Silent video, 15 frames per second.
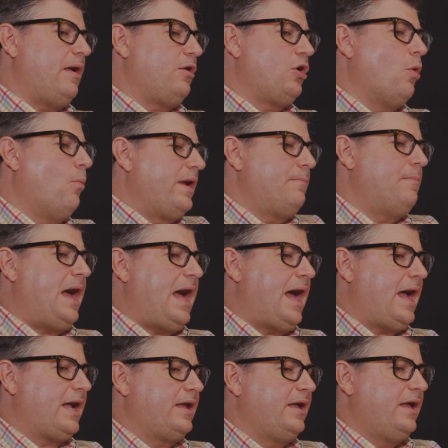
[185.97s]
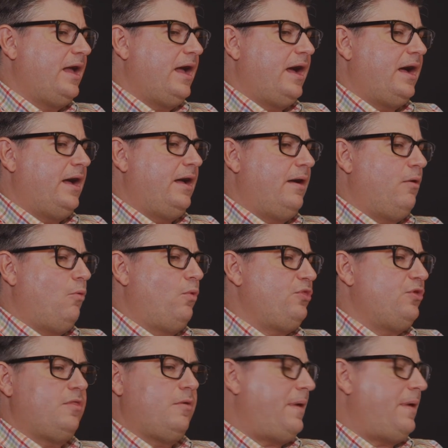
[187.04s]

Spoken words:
going back within the